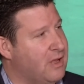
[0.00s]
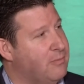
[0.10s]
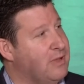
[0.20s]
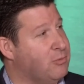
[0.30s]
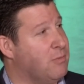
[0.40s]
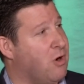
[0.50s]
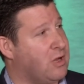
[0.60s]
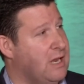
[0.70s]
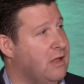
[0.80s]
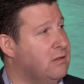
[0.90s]
be able to
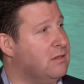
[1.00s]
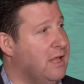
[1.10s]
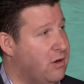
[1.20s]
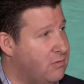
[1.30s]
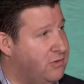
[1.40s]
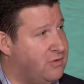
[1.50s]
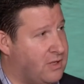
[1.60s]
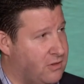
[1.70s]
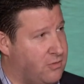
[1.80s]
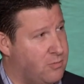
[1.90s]
market out layer second
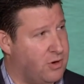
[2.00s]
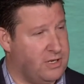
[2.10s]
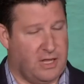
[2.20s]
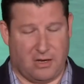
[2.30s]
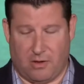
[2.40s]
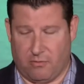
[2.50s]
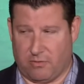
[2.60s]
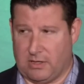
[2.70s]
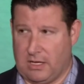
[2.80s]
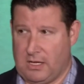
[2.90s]
and third party data over it.